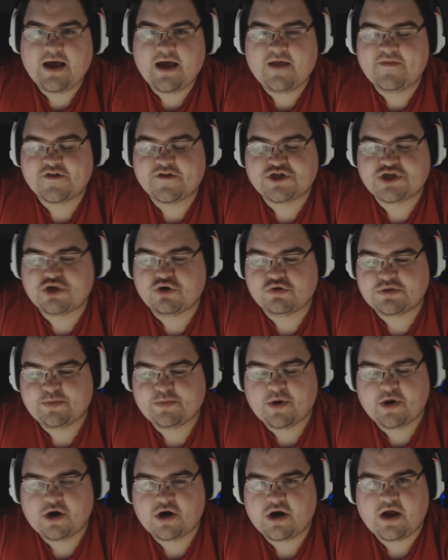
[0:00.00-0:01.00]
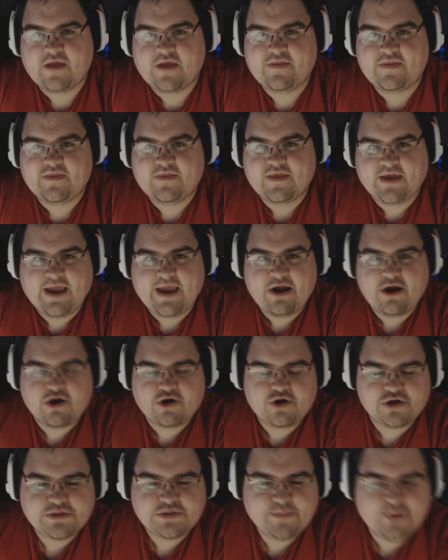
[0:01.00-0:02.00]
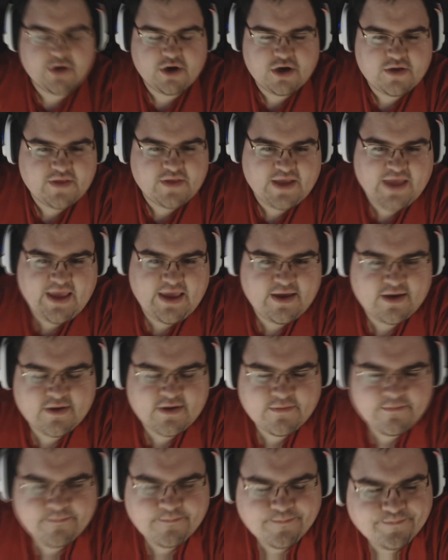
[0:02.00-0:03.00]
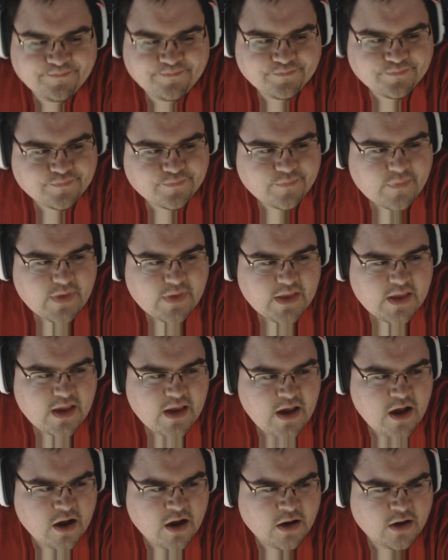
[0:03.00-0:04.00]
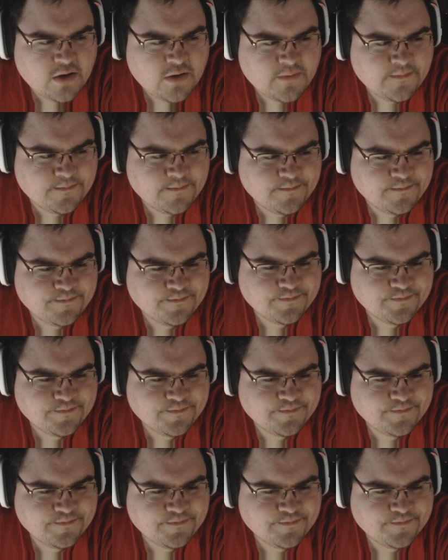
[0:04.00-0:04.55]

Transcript: on the show's part, on the character's part, the king. Um,